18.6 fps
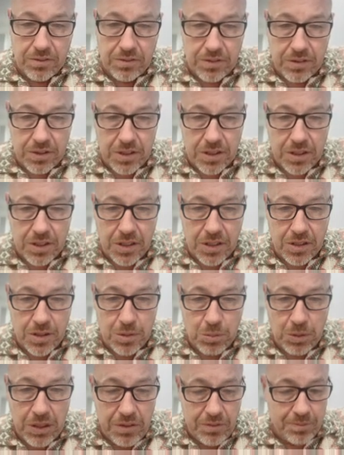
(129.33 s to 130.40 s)
Excuse
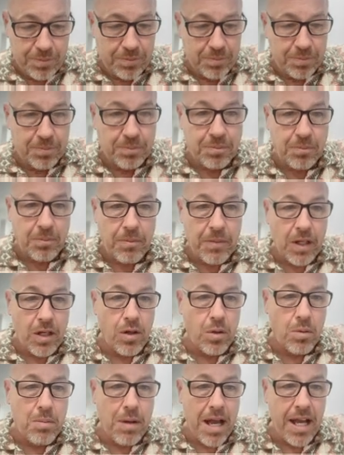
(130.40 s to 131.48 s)
me.
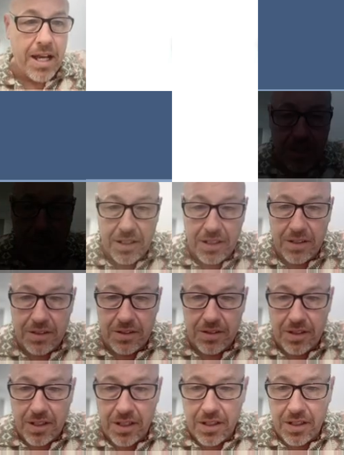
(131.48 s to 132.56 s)
Go back,
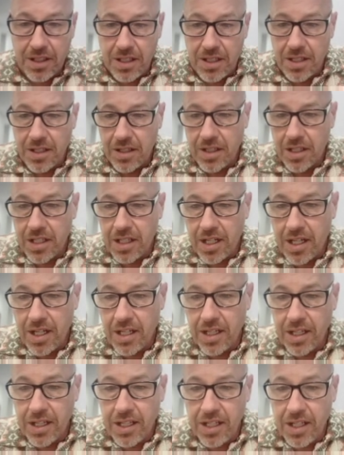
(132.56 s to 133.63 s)
and then I'm going to
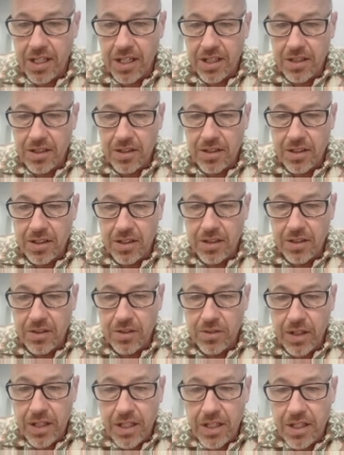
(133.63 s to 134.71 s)
highlight
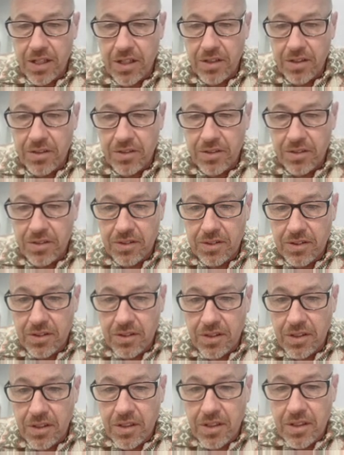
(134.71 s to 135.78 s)
right here.
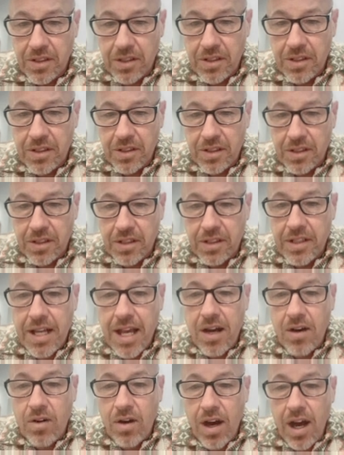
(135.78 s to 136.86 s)

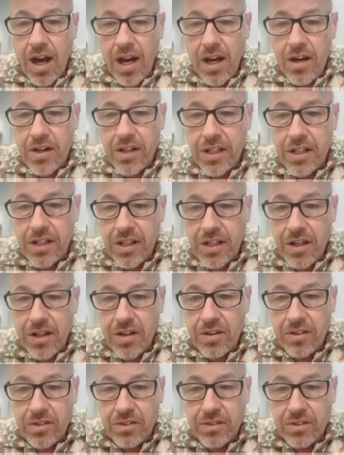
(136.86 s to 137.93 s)
Now, I already
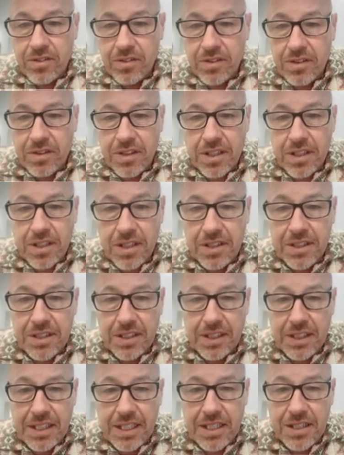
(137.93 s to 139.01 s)
know that
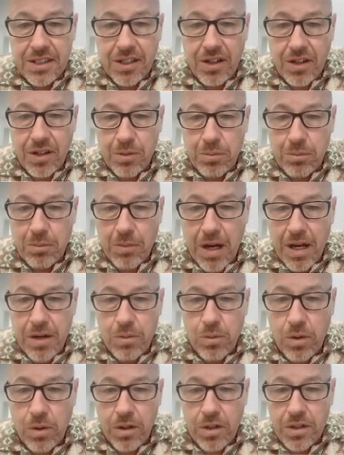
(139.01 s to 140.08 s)
these aren't my
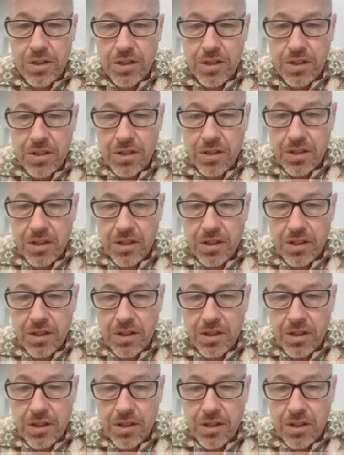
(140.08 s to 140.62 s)
words.